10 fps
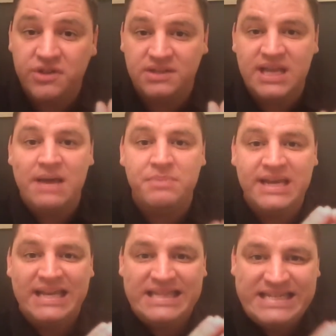that's
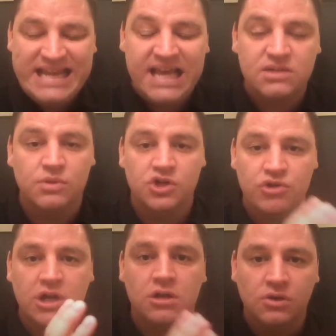happening at the desk when you're
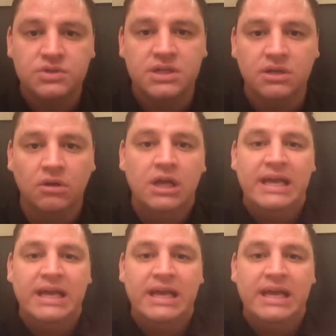trying to close a deal